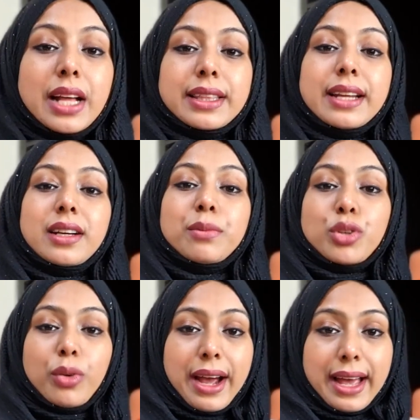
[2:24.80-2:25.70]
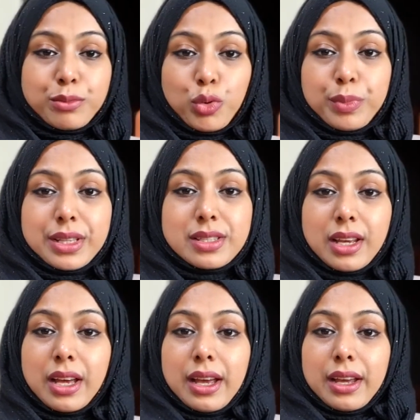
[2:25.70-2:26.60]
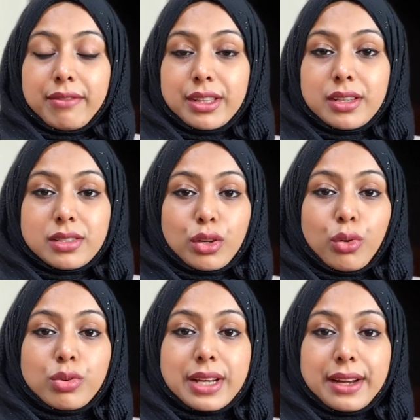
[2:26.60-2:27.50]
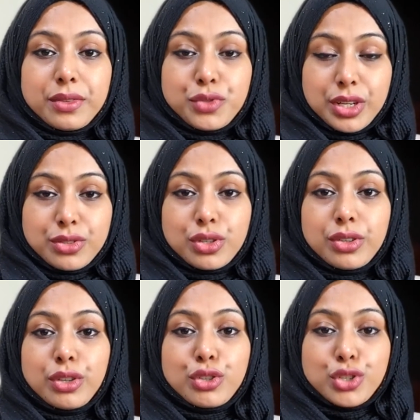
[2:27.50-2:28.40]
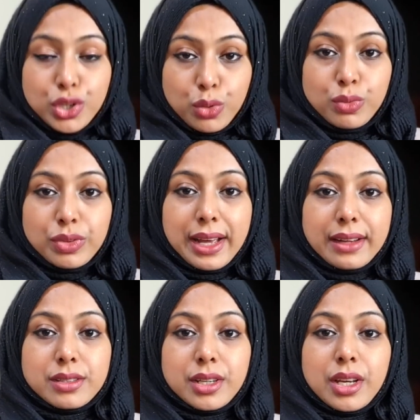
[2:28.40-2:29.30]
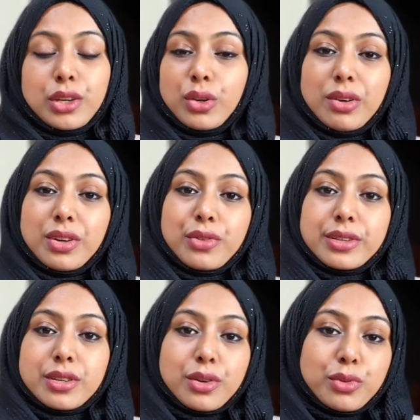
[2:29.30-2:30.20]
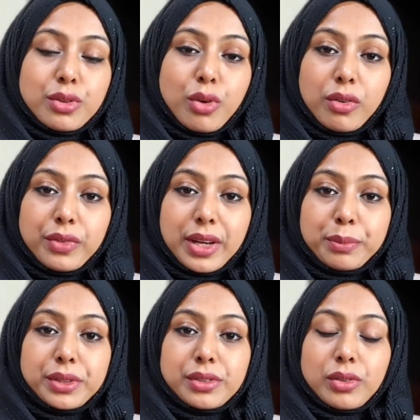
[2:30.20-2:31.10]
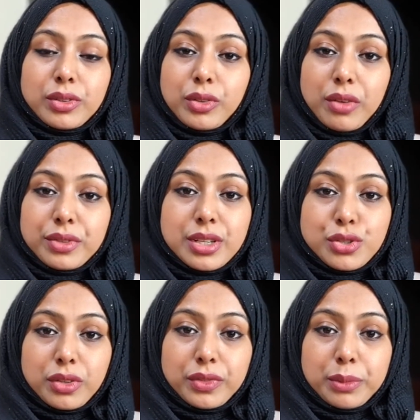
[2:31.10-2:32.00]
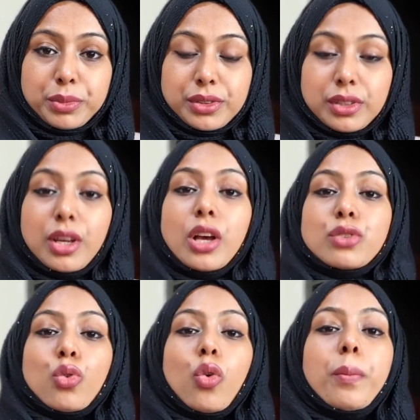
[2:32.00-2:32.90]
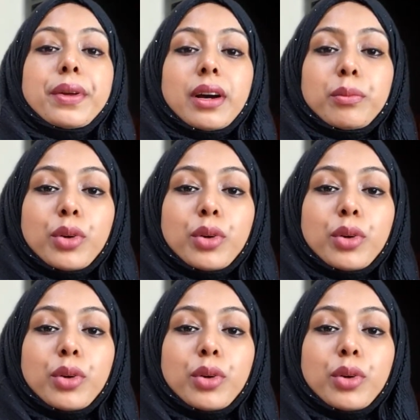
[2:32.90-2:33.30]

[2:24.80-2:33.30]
Then comes your hand movements. With this close kind of gesture, you show that you're not interested into the talk of that person or the conversation of that person. So open up